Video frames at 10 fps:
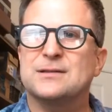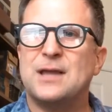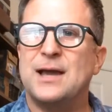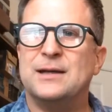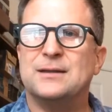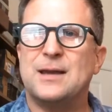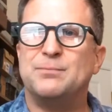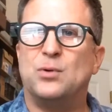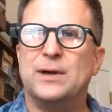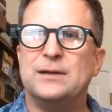slide at that
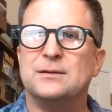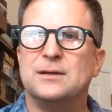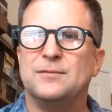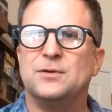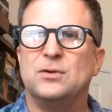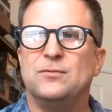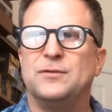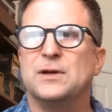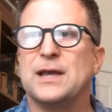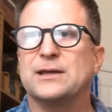point if you
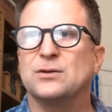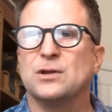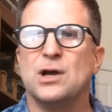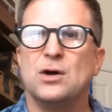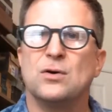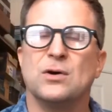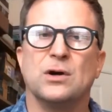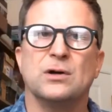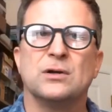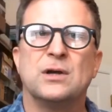feel like you're low,
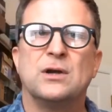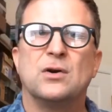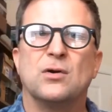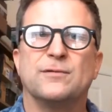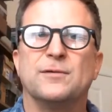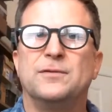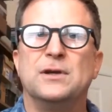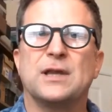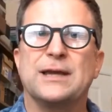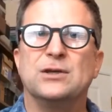or if you
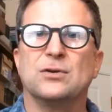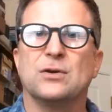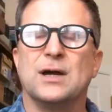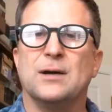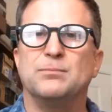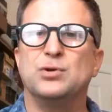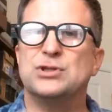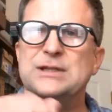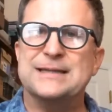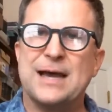feel like you're
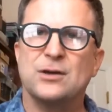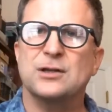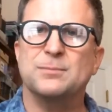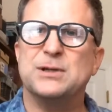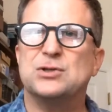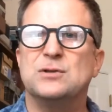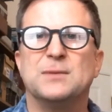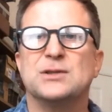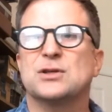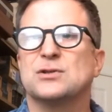pushing down on the pitch too
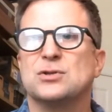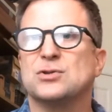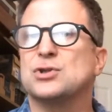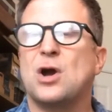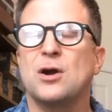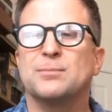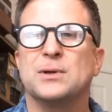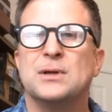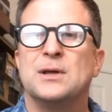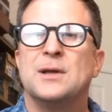much because you're sharp.
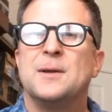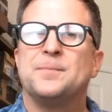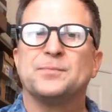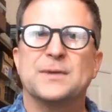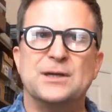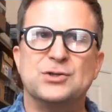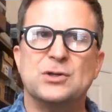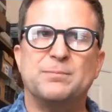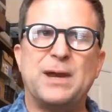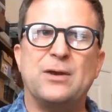Get
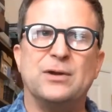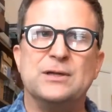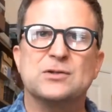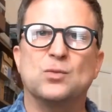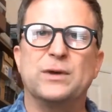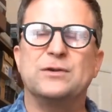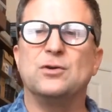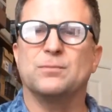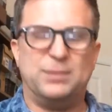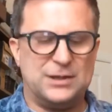your bearings with
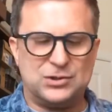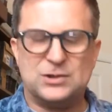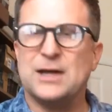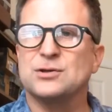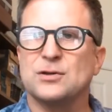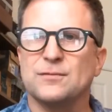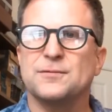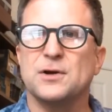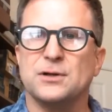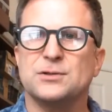your pitch center
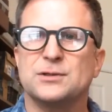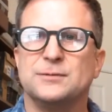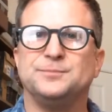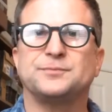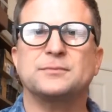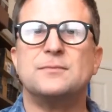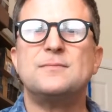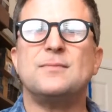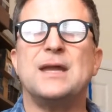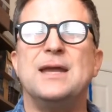first.
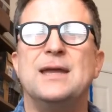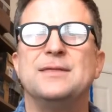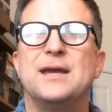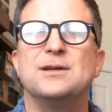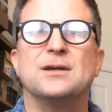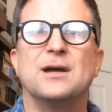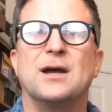And then